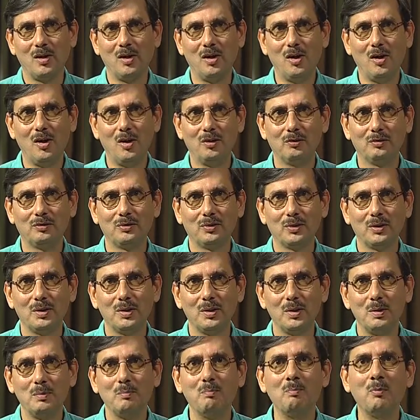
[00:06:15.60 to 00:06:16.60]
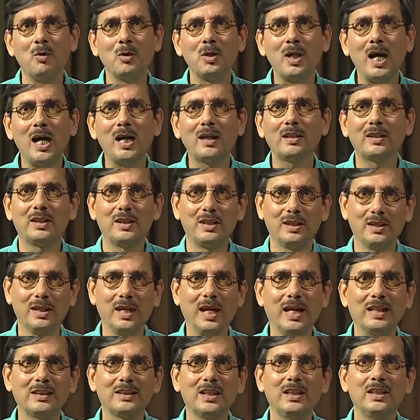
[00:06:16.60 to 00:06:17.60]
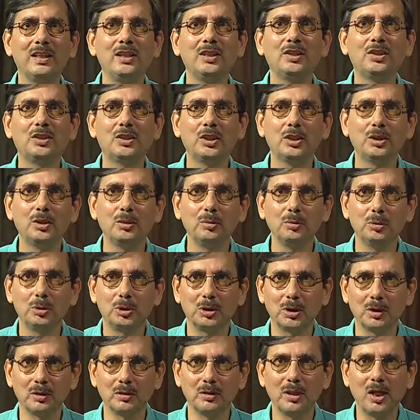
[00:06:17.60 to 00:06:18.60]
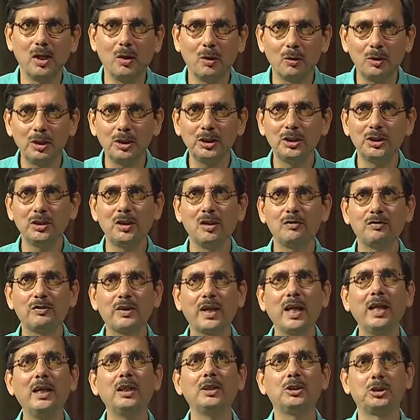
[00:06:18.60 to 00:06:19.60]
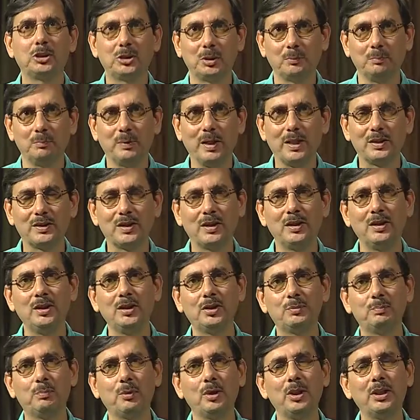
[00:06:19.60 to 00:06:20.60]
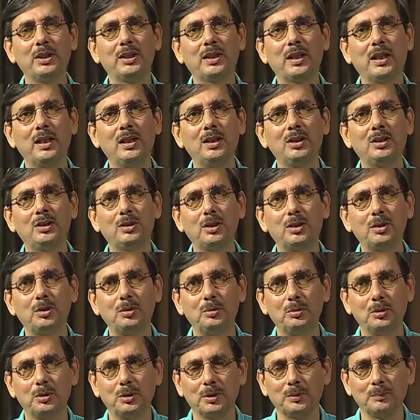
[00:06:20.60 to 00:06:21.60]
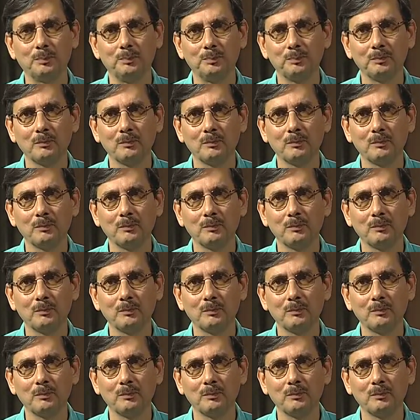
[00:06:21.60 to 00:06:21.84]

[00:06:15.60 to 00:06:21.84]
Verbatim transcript: of monarchy as an institution, the origin of kingship as an political institution,